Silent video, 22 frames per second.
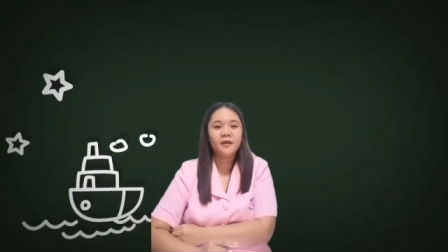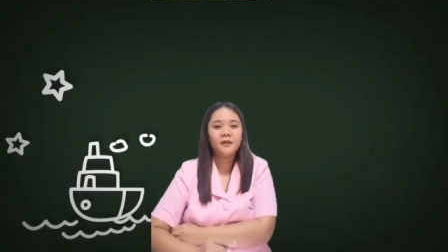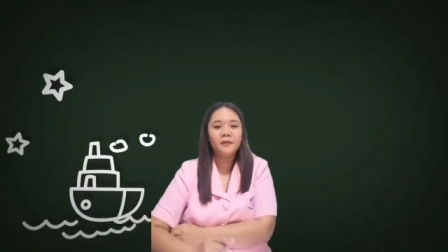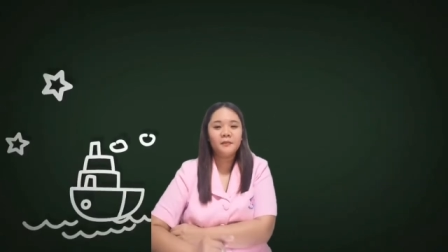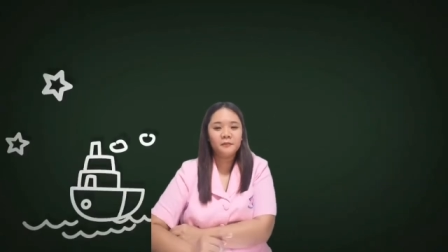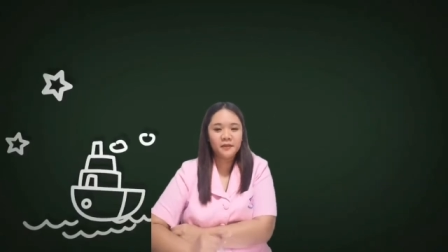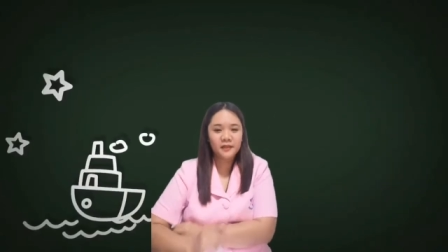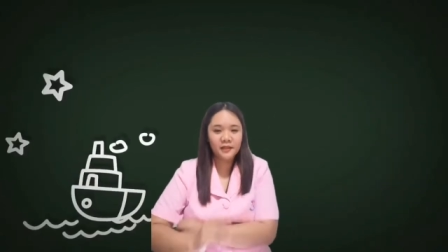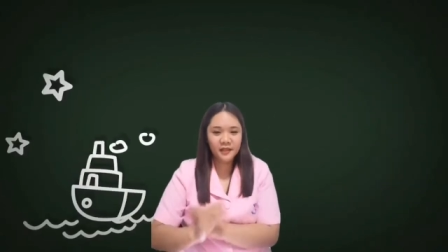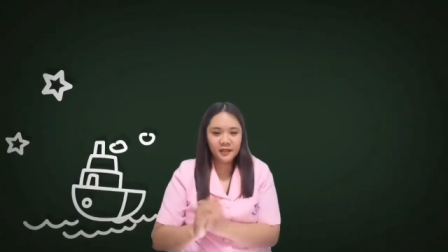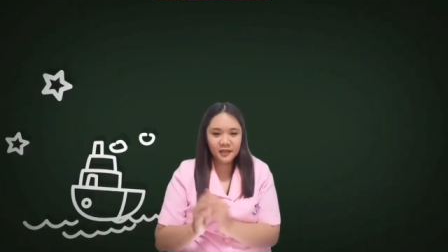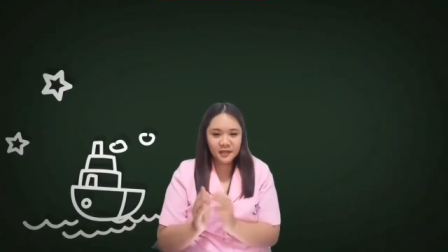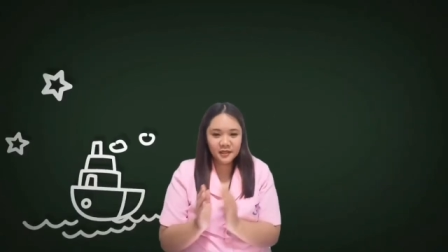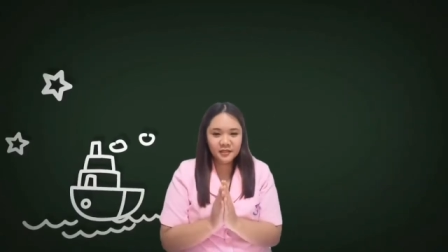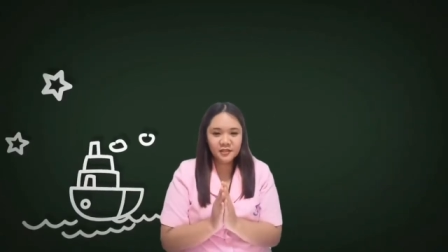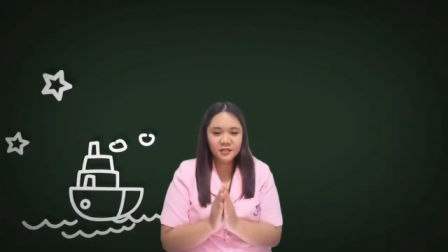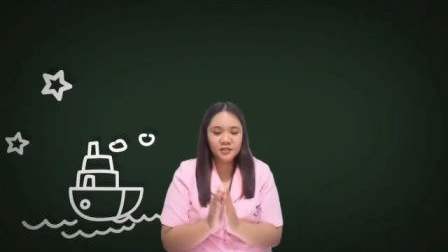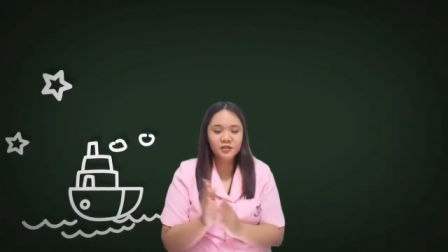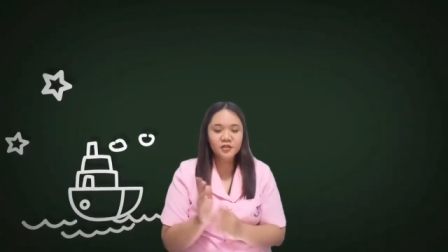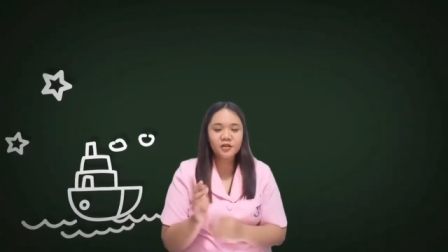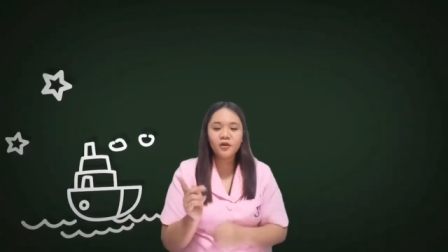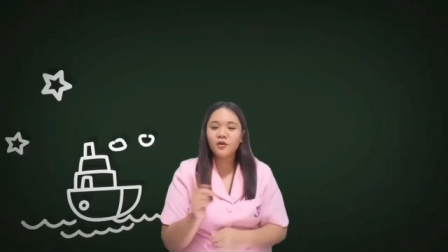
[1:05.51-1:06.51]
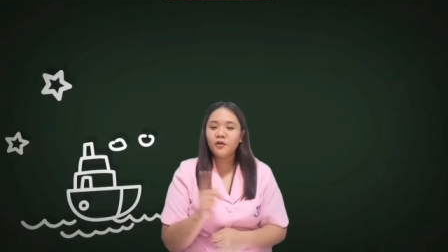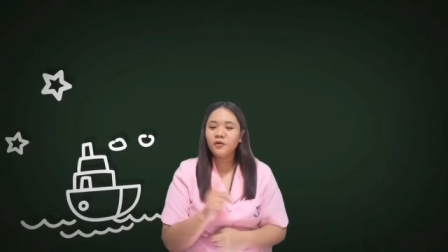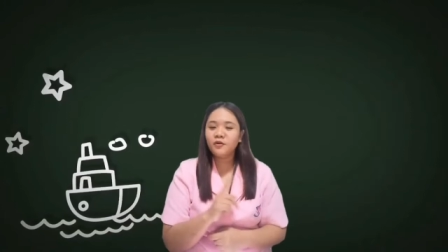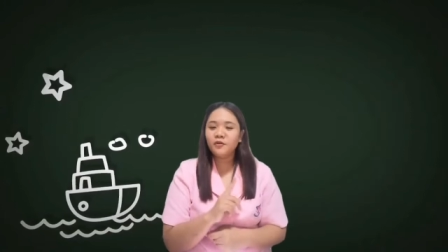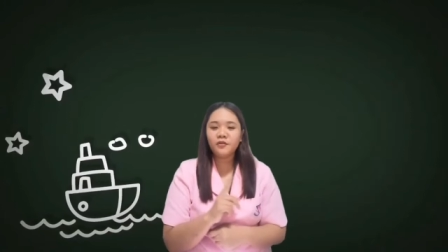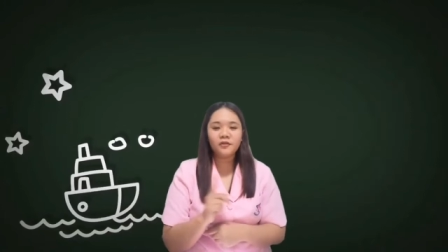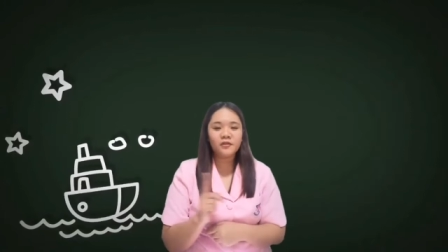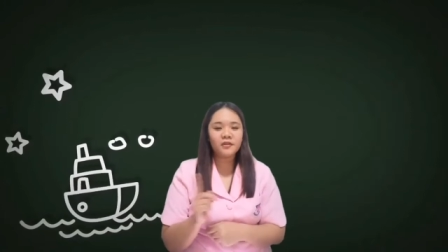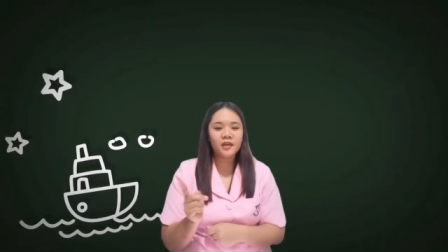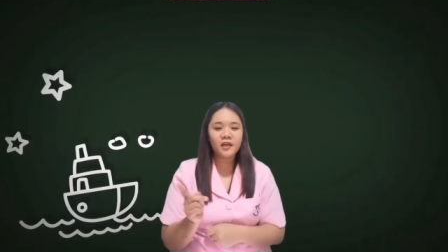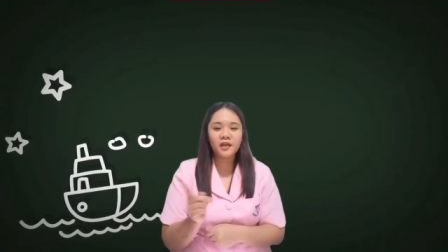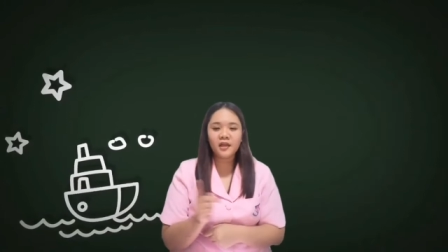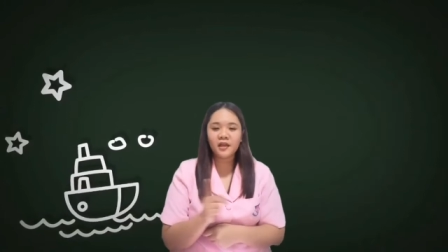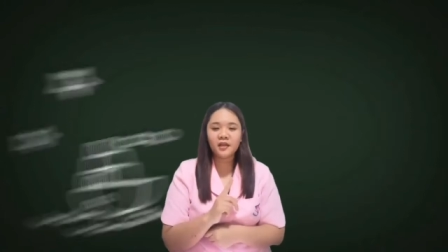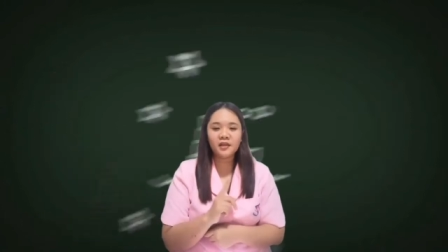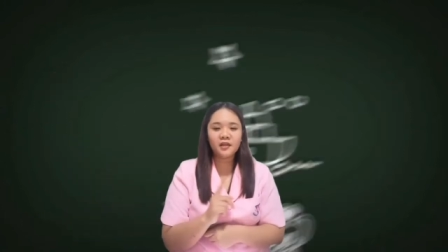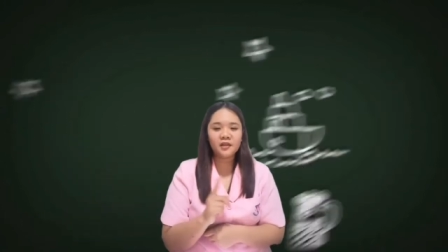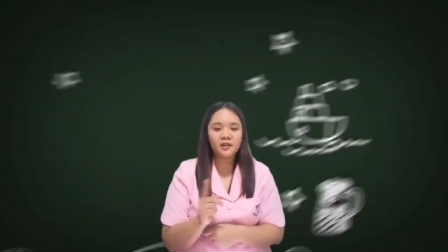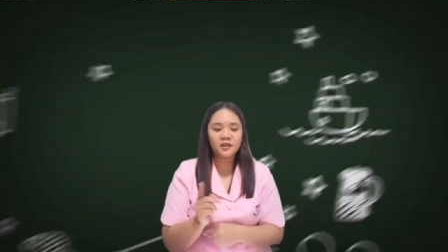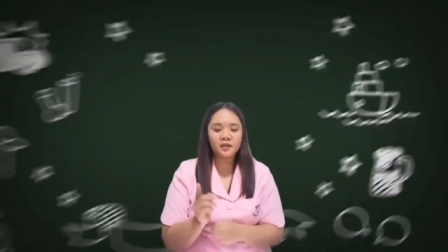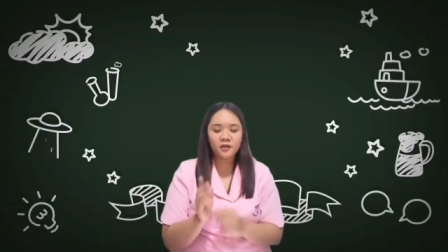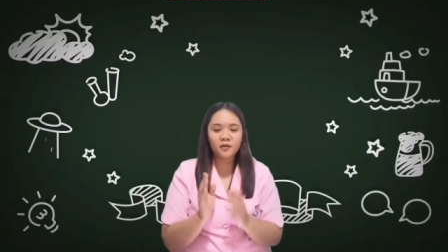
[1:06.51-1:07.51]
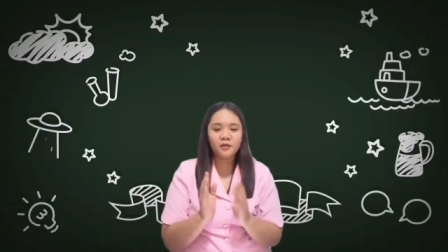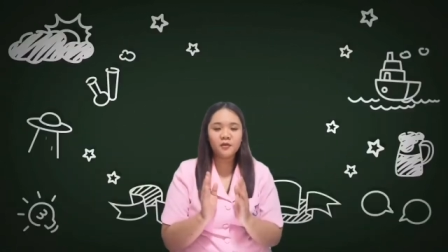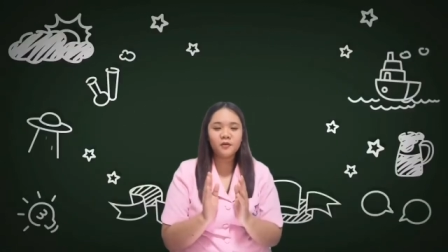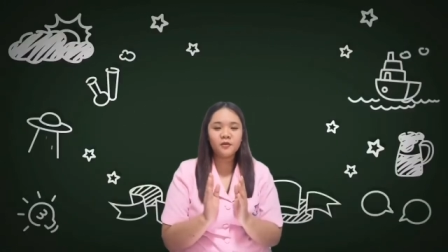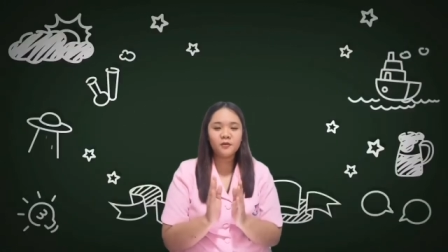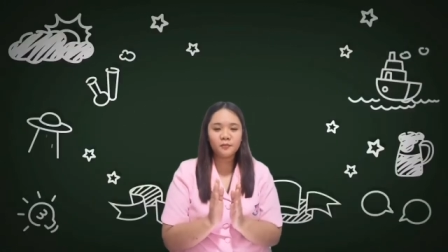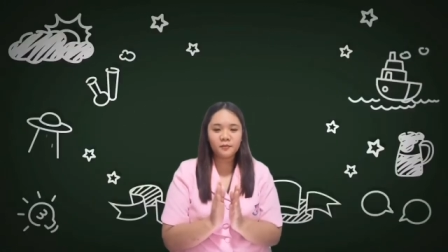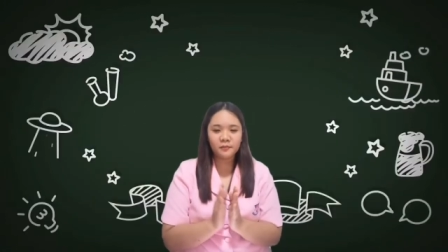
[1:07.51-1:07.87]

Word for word: Please, no thank you.